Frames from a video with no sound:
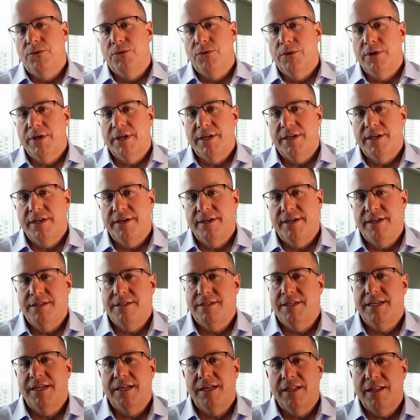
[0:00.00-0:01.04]

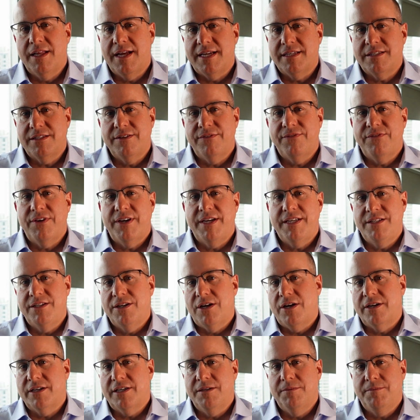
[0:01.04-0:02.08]
organize, and classify
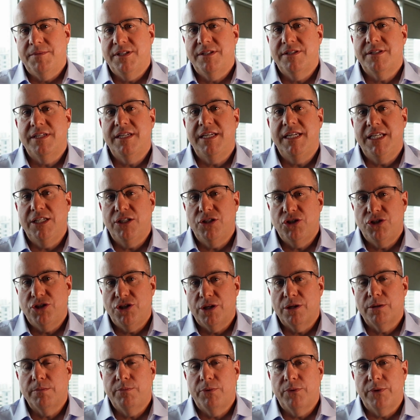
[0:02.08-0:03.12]
documents in
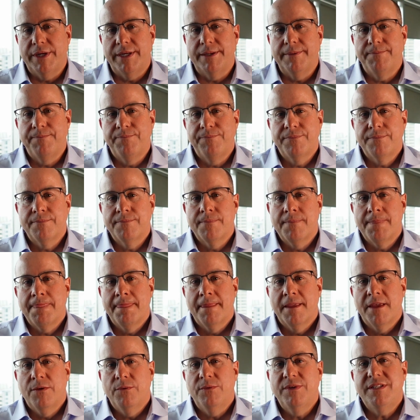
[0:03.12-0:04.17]
SharePoint.
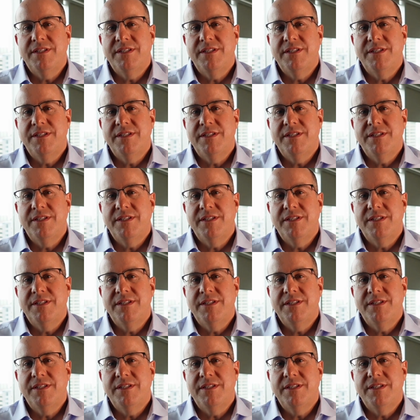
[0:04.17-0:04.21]
With